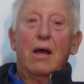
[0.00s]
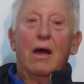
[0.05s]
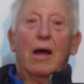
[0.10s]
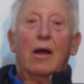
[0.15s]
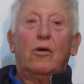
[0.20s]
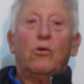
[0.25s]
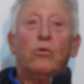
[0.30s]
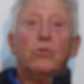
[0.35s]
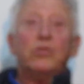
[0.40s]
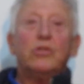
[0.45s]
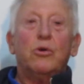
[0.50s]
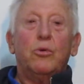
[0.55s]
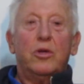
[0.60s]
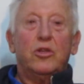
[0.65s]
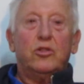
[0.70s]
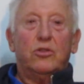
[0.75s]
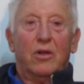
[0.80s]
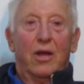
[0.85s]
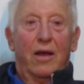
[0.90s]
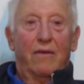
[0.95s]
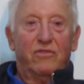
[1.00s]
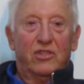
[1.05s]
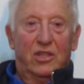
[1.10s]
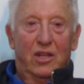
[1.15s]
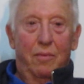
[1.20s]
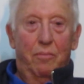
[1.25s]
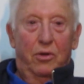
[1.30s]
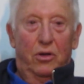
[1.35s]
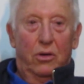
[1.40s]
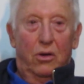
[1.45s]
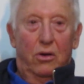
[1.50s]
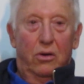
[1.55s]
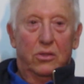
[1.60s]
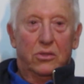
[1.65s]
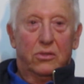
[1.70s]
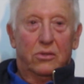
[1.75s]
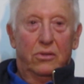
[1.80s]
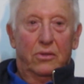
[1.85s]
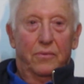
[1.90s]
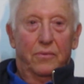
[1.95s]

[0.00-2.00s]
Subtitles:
And also we used to have seminars.